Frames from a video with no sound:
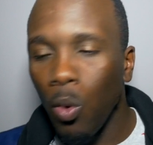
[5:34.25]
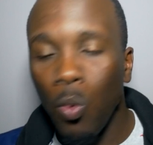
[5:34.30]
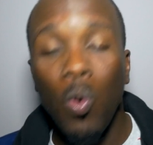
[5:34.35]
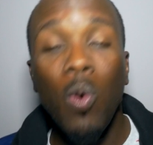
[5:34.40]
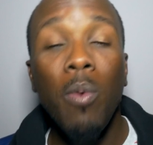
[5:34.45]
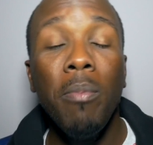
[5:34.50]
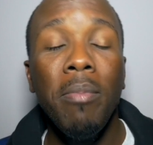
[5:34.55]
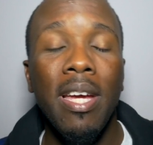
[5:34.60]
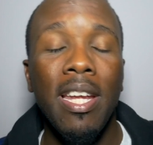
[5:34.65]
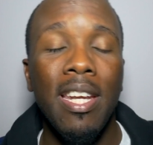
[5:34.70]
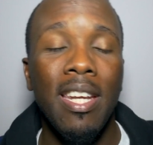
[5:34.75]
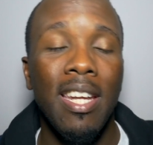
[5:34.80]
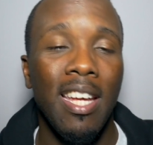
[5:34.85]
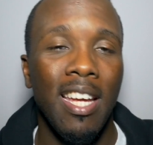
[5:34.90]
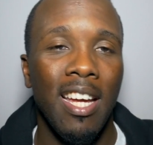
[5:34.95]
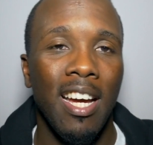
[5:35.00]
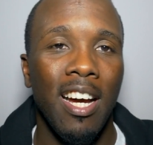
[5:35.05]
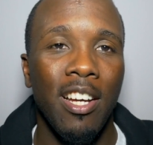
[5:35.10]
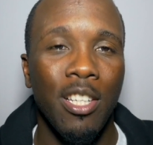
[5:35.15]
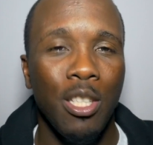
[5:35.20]
a woman,
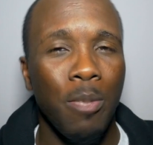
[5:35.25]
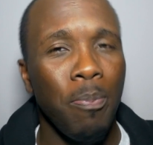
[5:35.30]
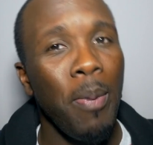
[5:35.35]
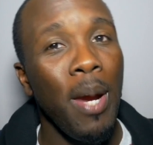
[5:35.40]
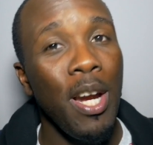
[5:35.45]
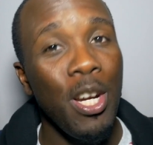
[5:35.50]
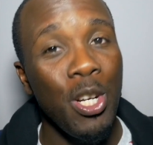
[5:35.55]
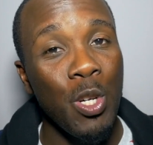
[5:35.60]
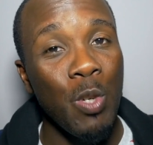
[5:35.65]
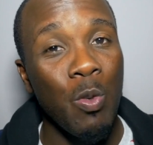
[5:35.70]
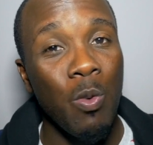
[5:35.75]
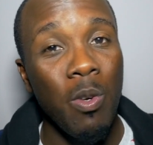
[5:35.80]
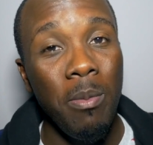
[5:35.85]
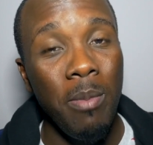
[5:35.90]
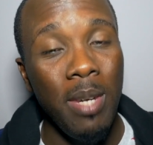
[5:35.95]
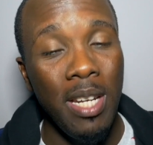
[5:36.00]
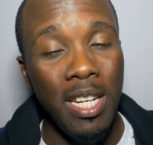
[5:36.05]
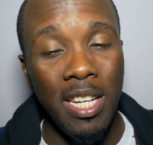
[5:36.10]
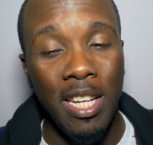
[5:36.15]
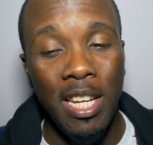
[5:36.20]
especially
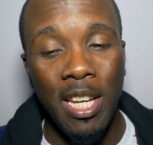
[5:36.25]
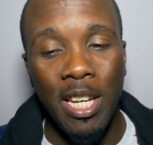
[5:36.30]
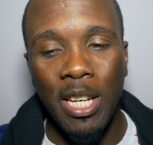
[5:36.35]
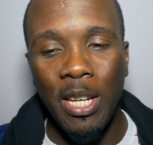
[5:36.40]
woman,